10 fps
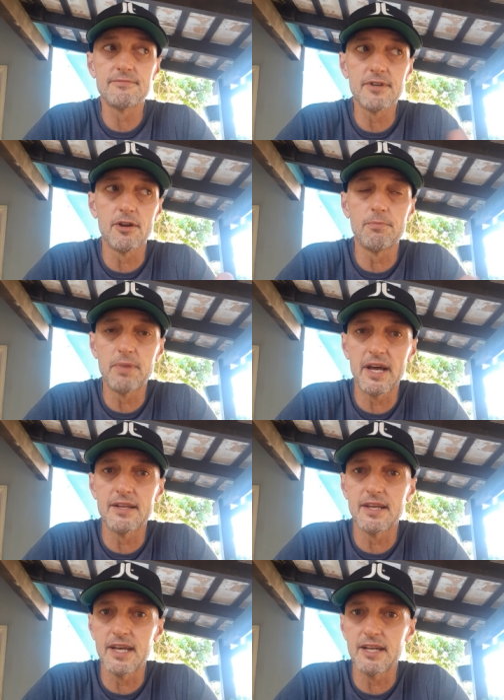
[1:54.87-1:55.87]
you know,
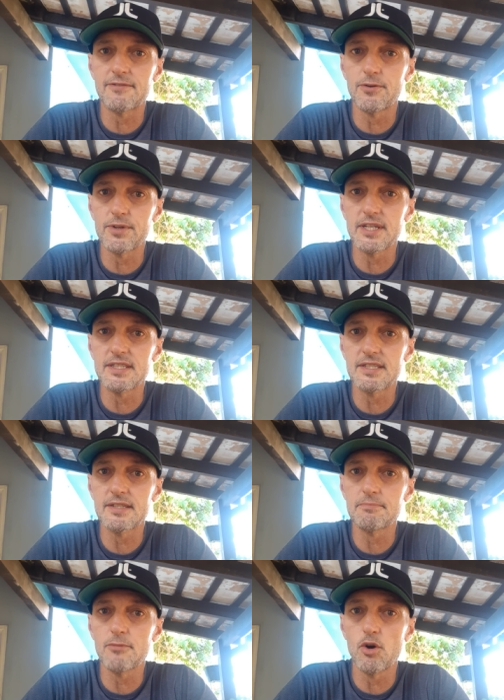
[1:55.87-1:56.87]
planned ahead for
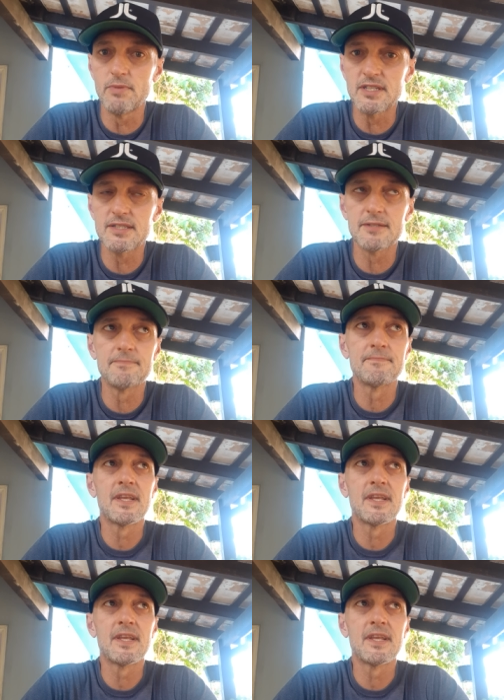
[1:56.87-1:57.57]
these moments.